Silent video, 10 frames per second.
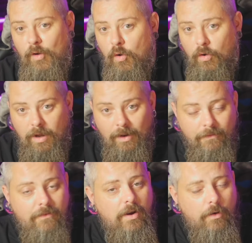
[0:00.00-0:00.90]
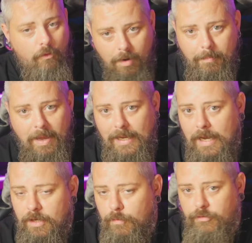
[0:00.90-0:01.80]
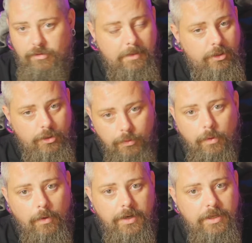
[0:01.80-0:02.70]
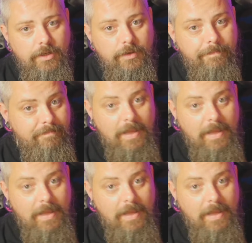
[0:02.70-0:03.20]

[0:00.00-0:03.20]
or I'll fire right back at you with something you don't want to hear.